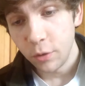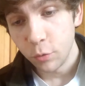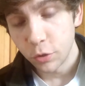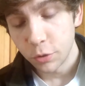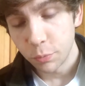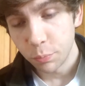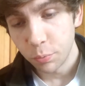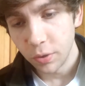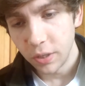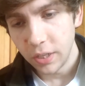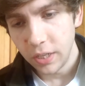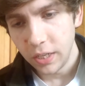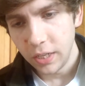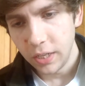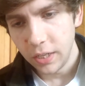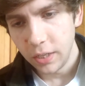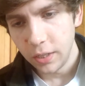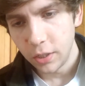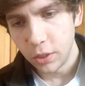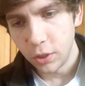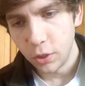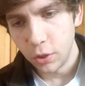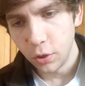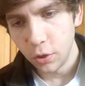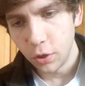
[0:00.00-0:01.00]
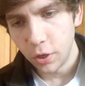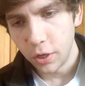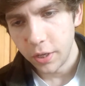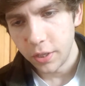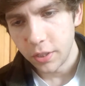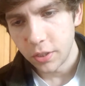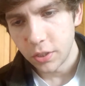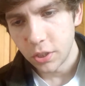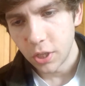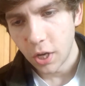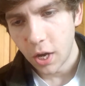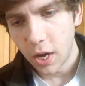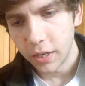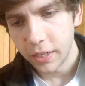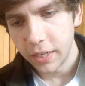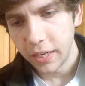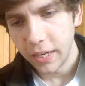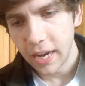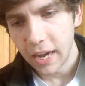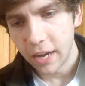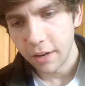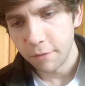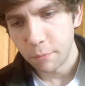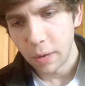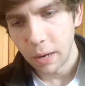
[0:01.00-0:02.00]
was pretty good. Talking
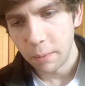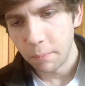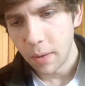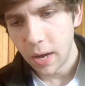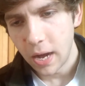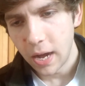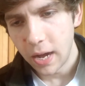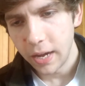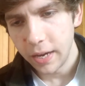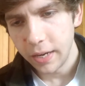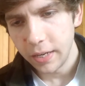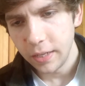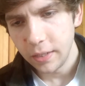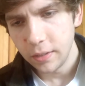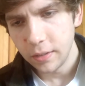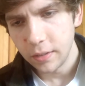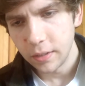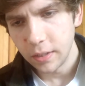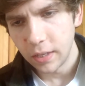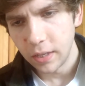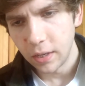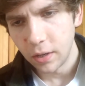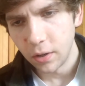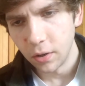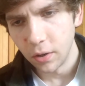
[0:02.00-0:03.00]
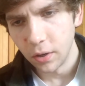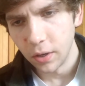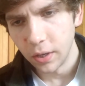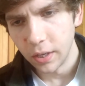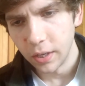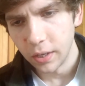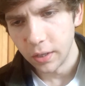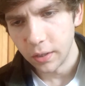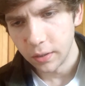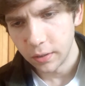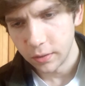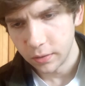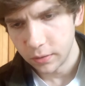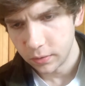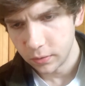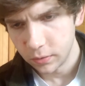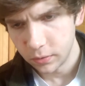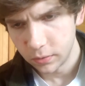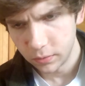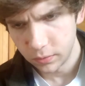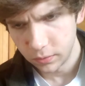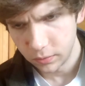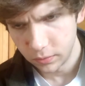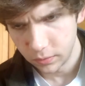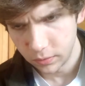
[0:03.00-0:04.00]
Out of My Mind,
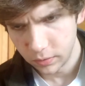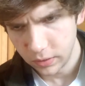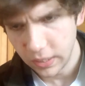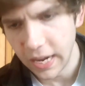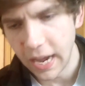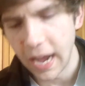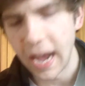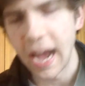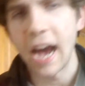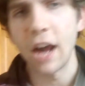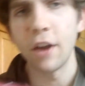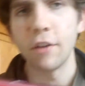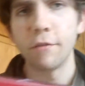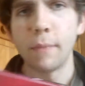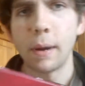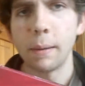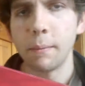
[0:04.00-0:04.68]
Out of My